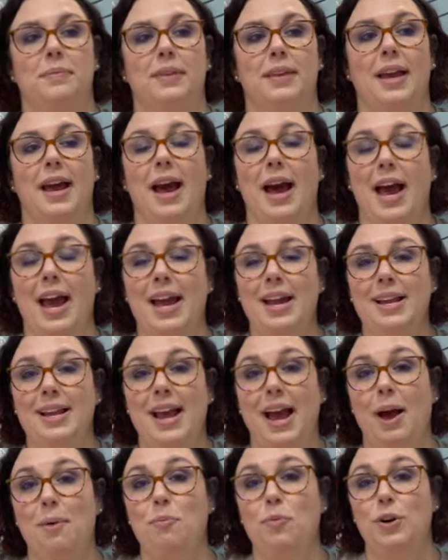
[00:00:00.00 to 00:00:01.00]

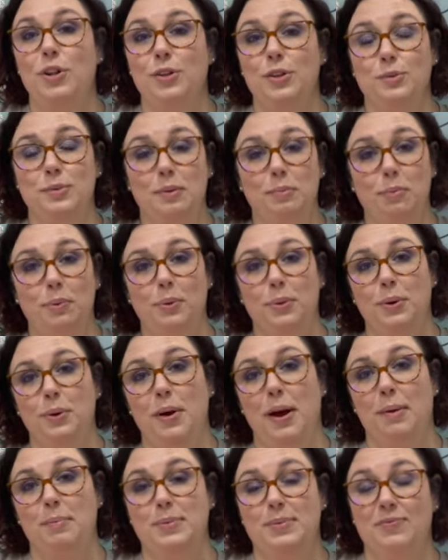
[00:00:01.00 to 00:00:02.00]
I'm one of those people who
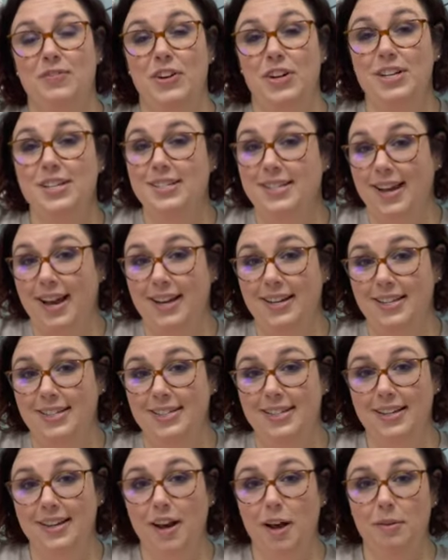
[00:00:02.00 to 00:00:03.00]
I'm very sad to
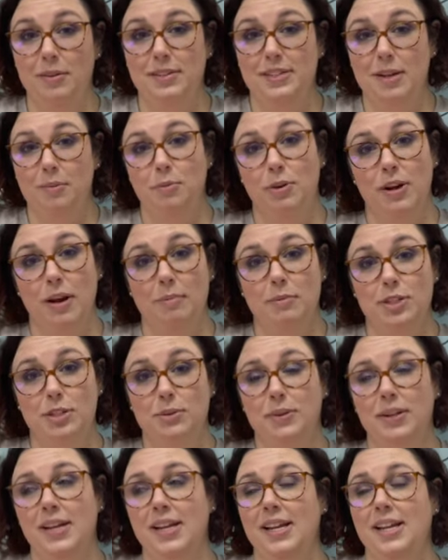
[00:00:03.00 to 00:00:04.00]
see summer come to
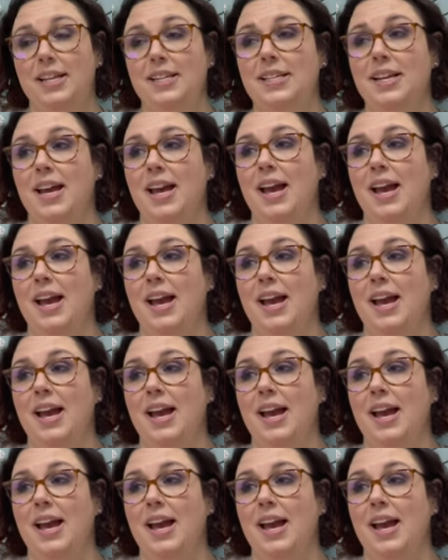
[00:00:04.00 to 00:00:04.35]
an end.